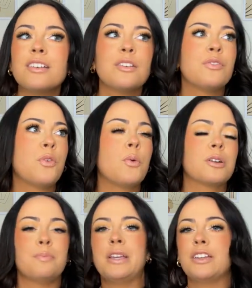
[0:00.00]

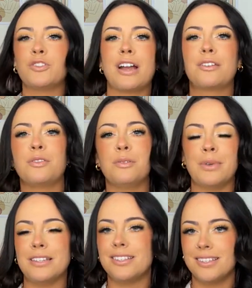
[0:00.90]
for being dragged through the
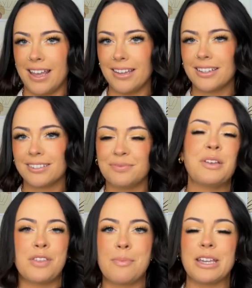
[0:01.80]
mud's sake,
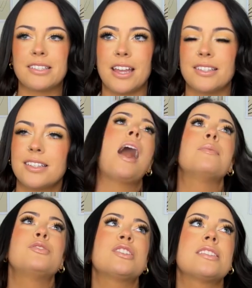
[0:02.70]
if that makes sense.
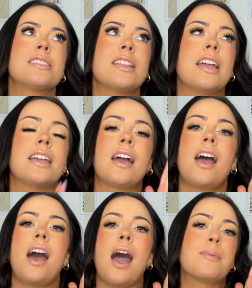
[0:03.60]
I'm just like,
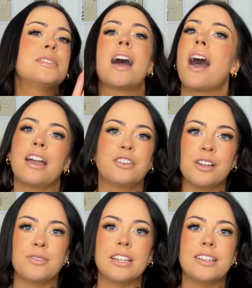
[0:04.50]
I'm tired
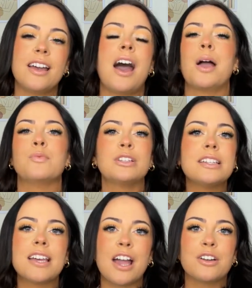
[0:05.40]
of it. I'm
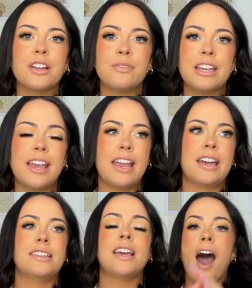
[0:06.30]
really tired of it.
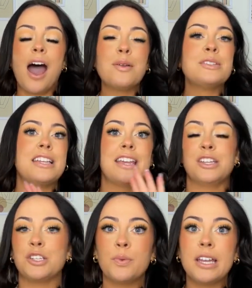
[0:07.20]
And I was
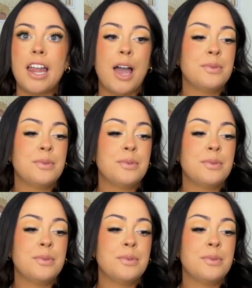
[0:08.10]
into it. I